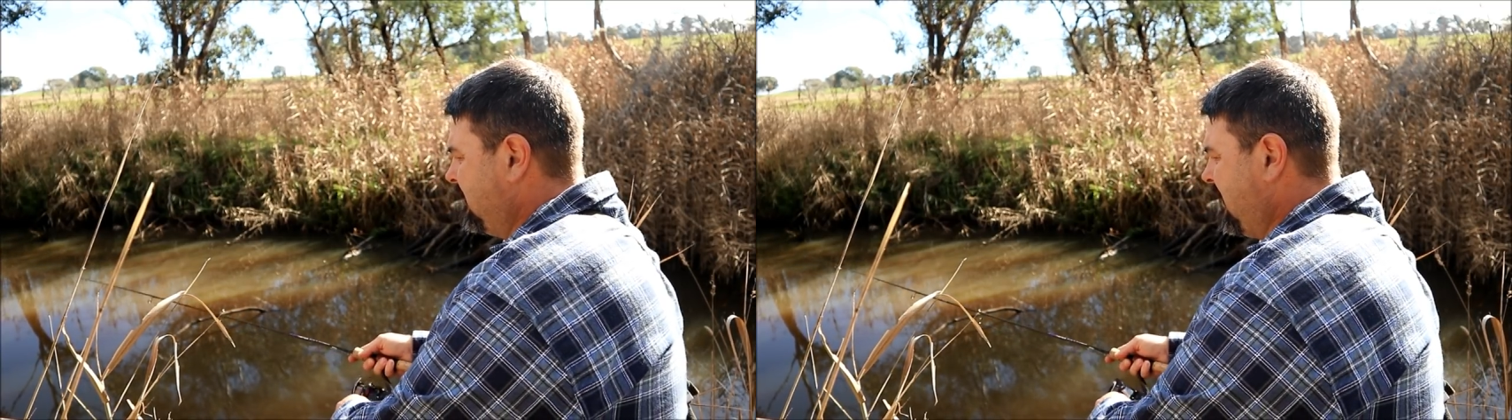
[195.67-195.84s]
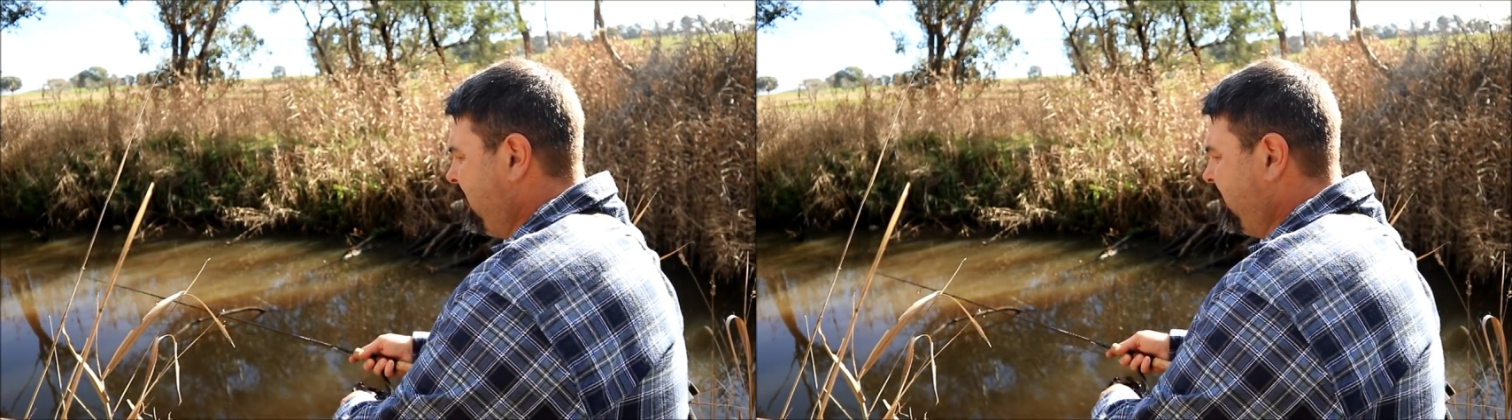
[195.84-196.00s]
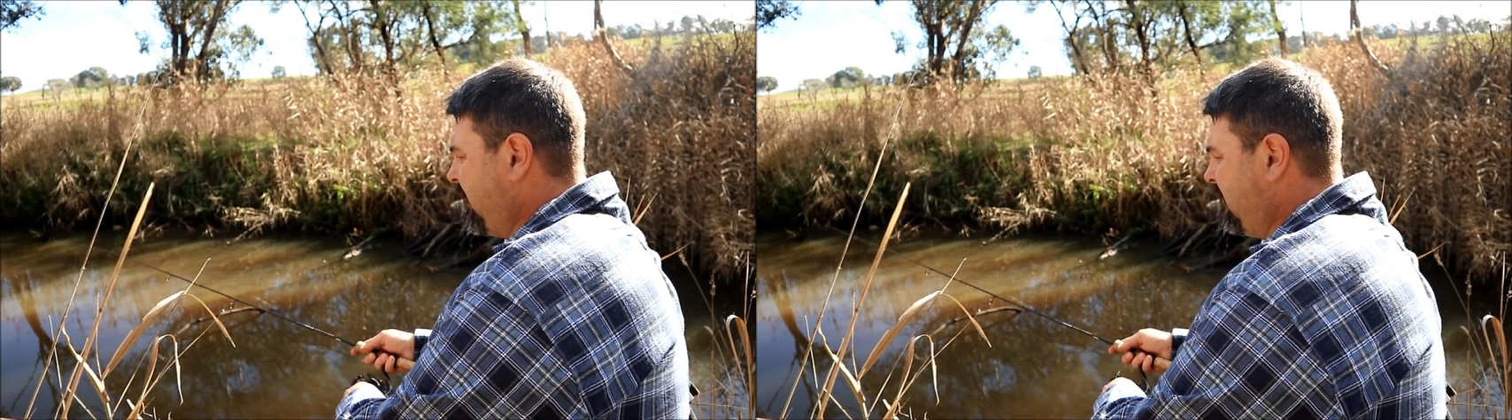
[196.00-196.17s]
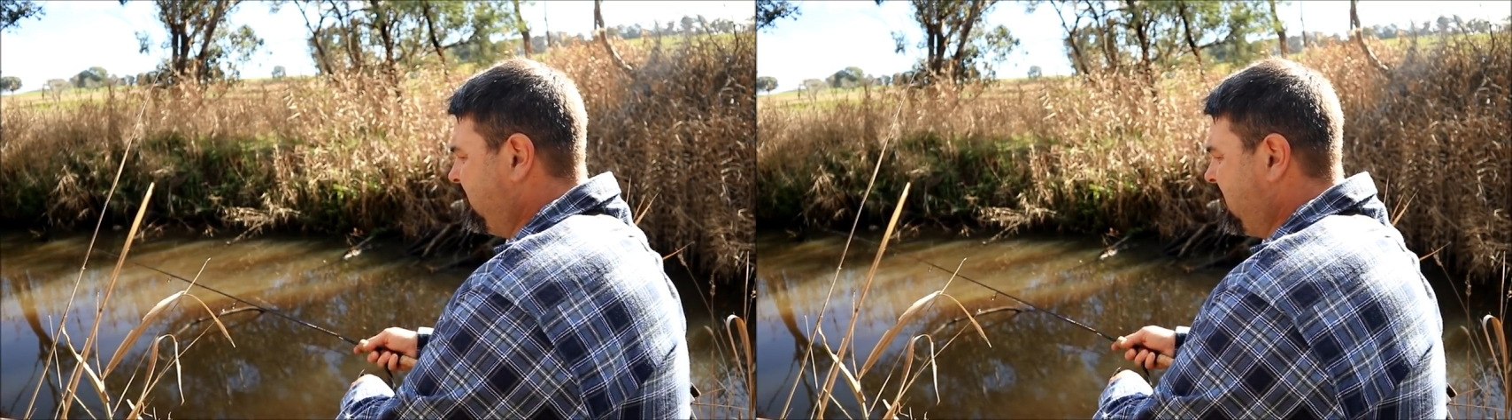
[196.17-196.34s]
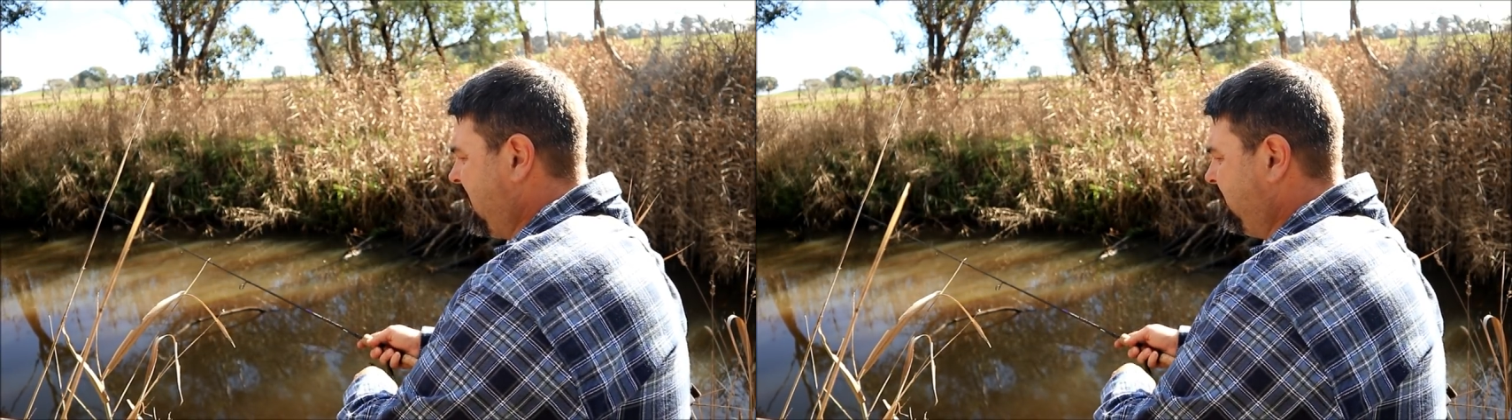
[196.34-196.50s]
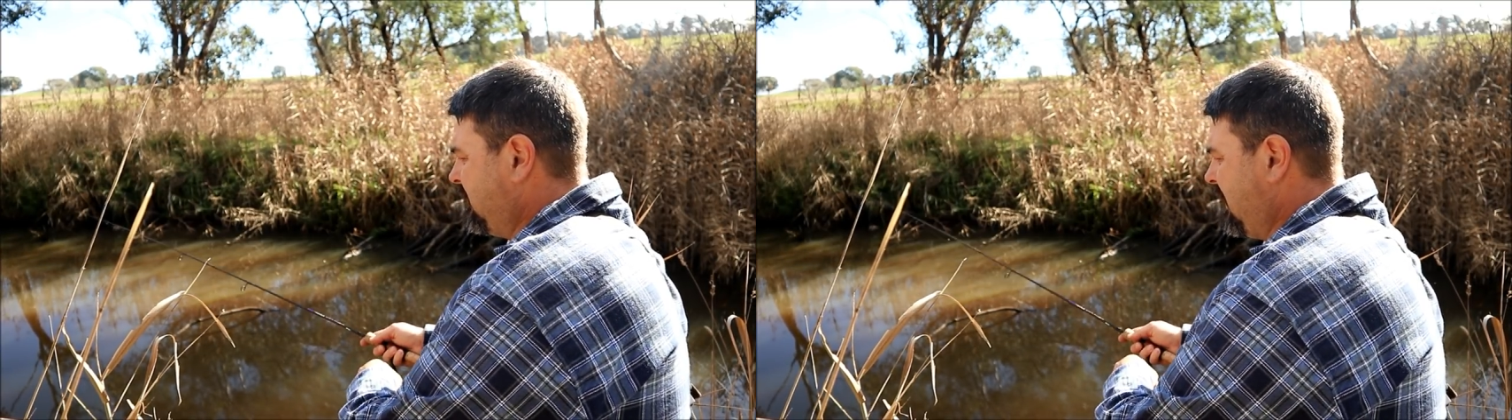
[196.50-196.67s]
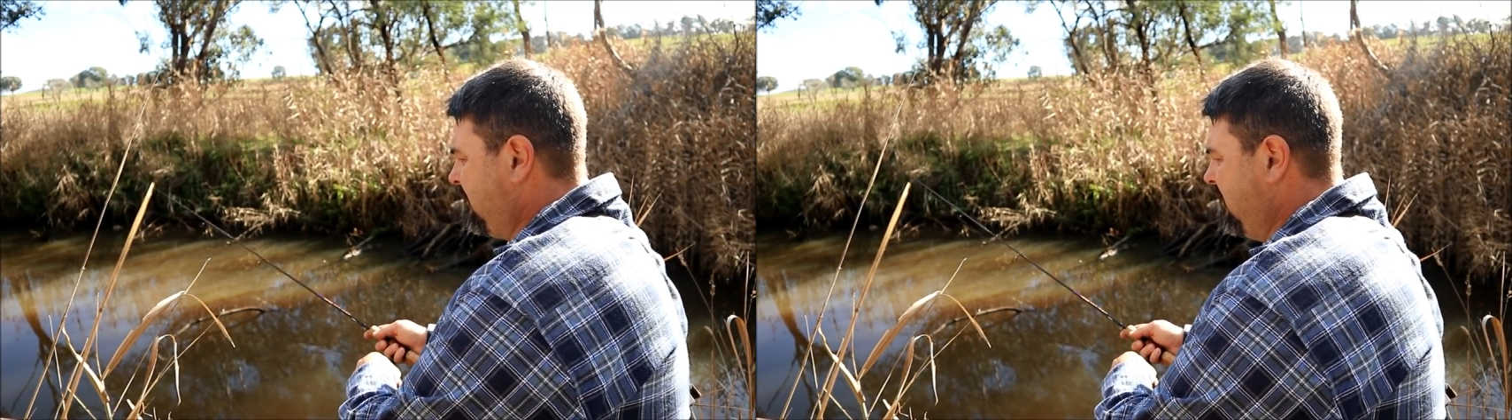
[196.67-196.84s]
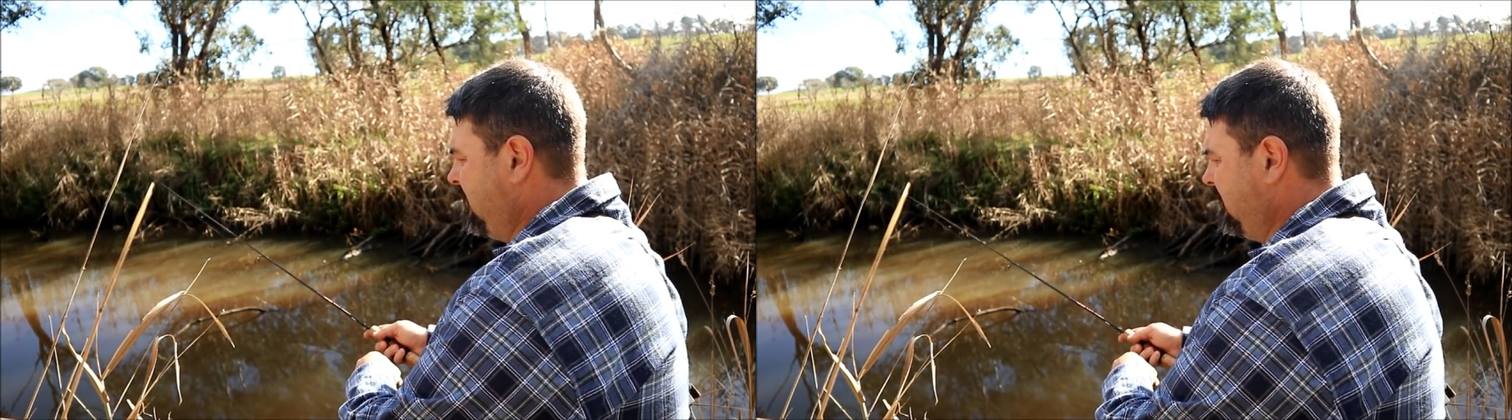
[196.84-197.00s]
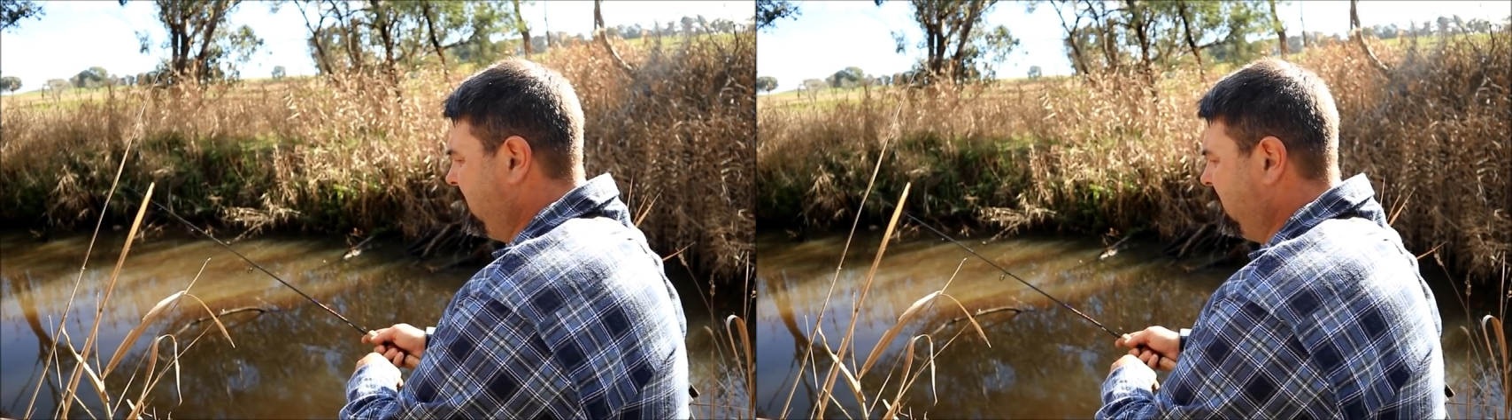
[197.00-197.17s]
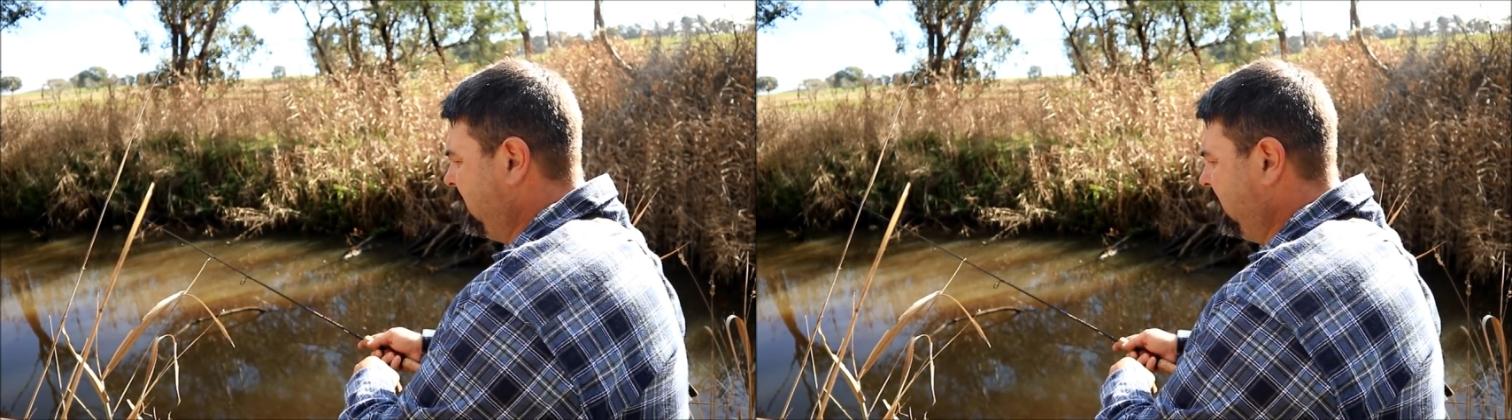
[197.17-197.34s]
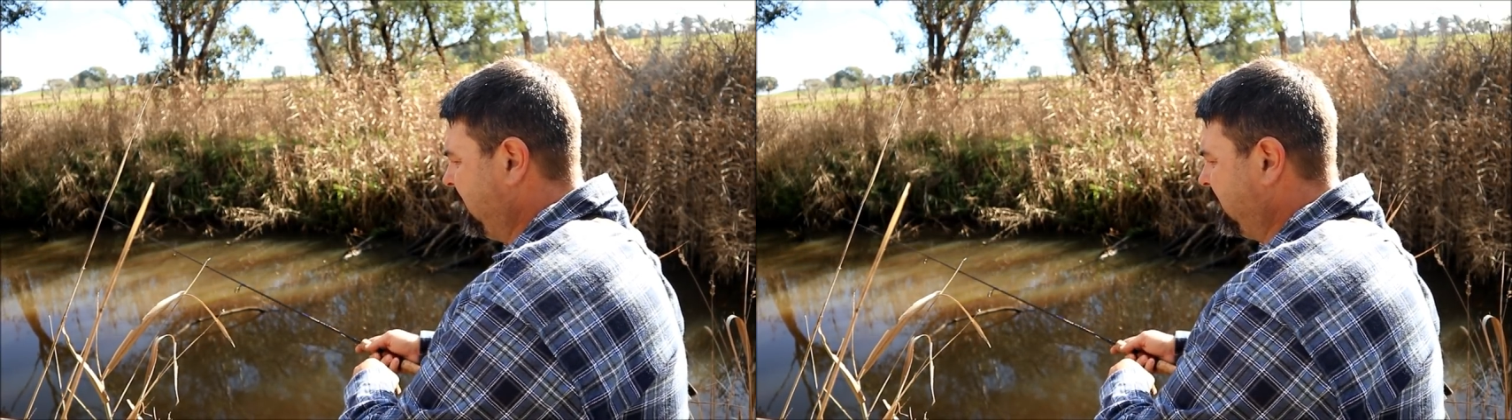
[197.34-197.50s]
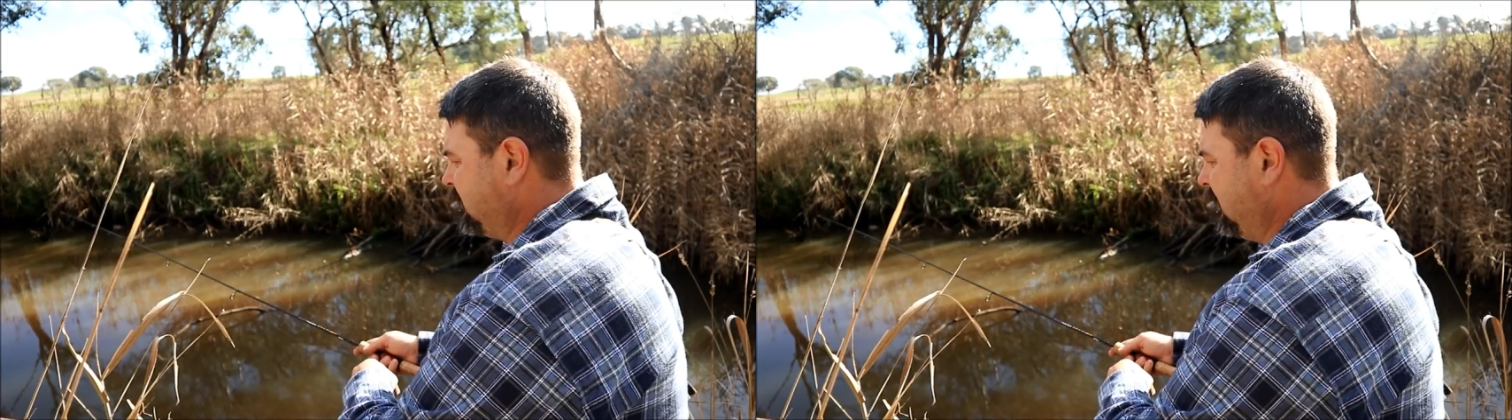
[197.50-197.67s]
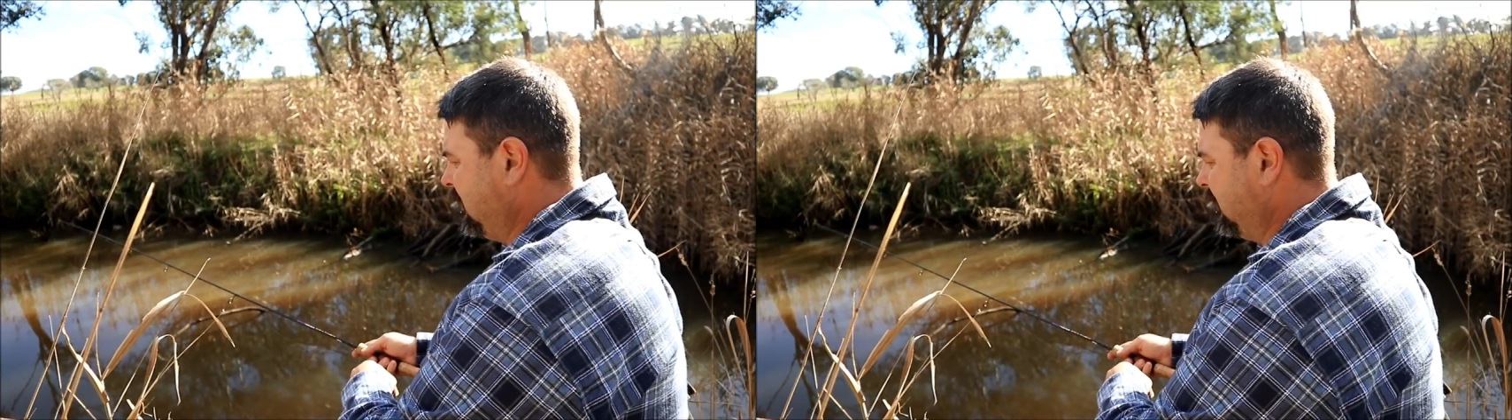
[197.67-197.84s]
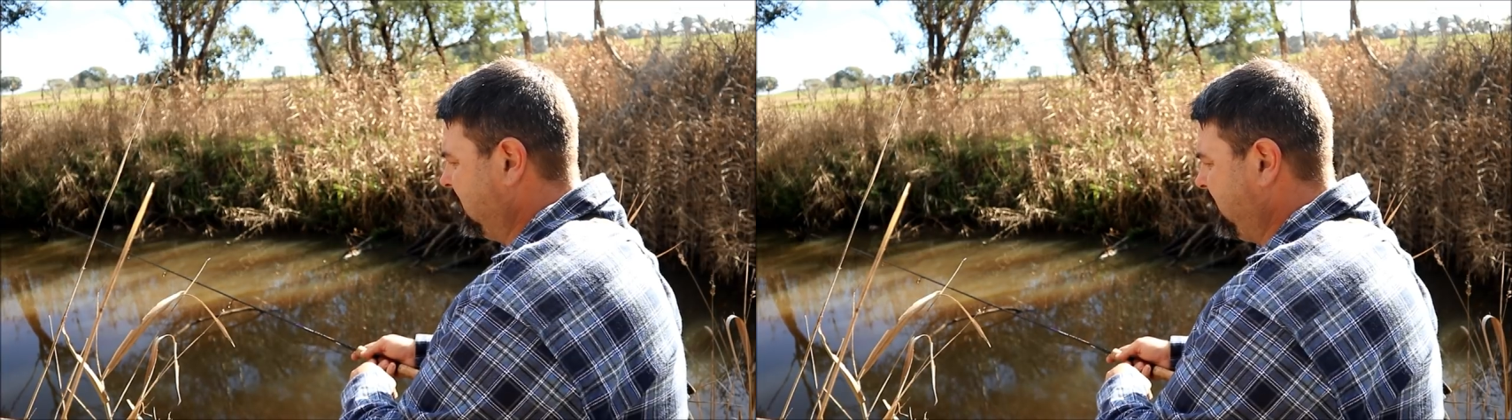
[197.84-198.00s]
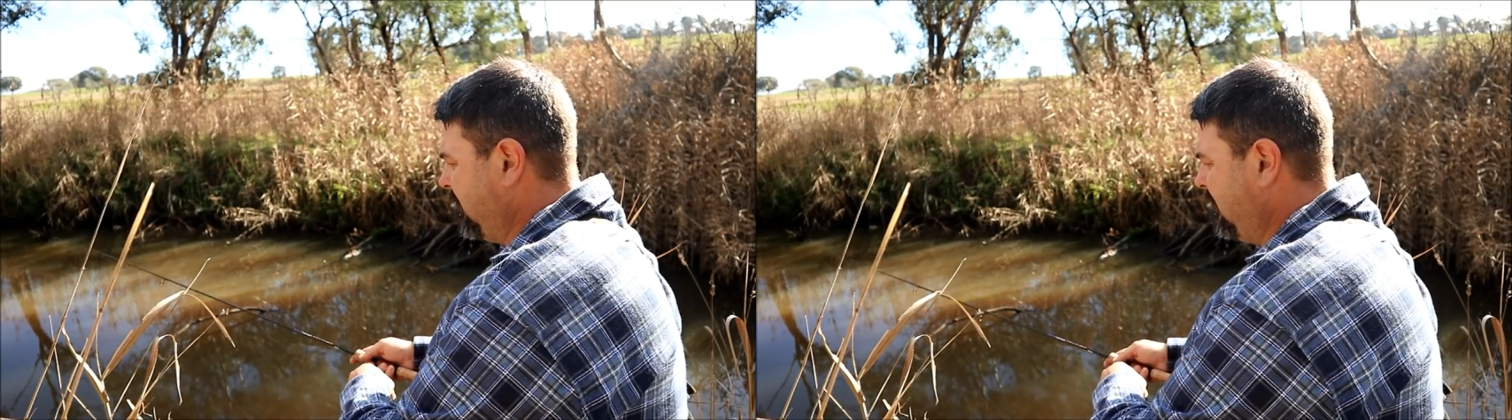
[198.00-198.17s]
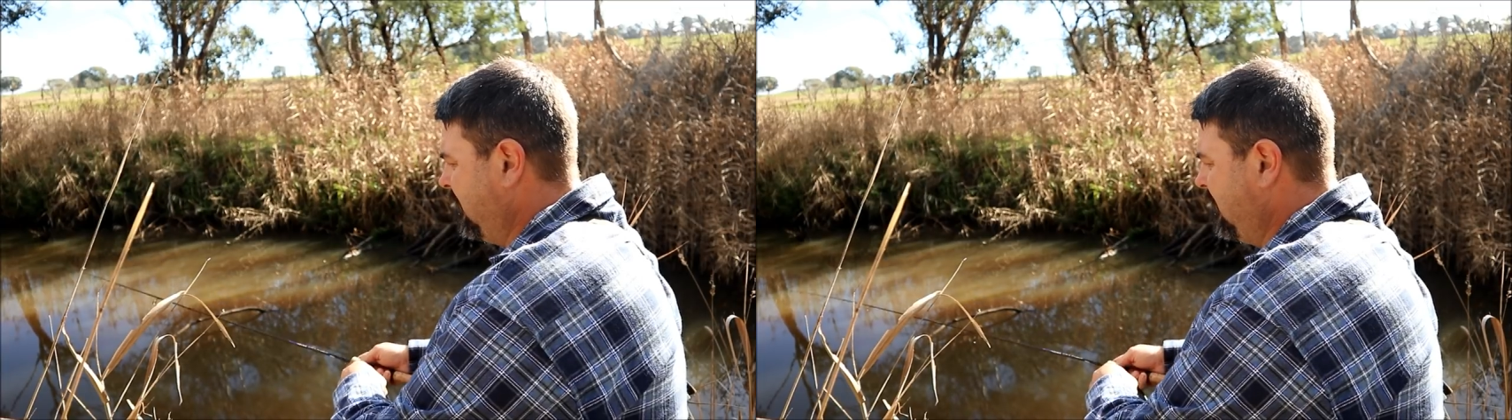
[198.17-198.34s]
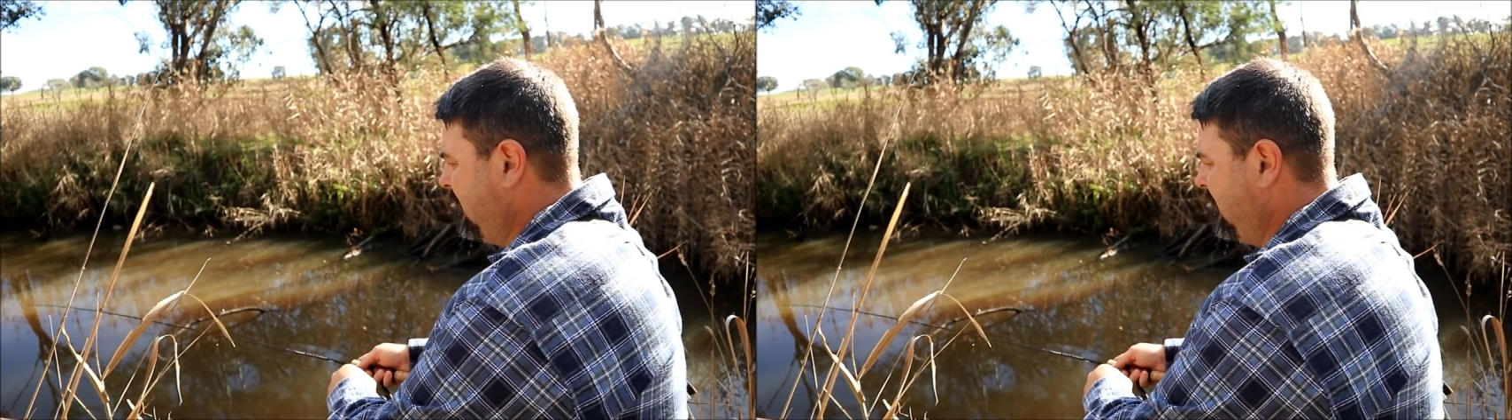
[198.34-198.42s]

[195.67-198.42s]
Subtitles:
Tap, tap, tap, tap, let it sink a little bit.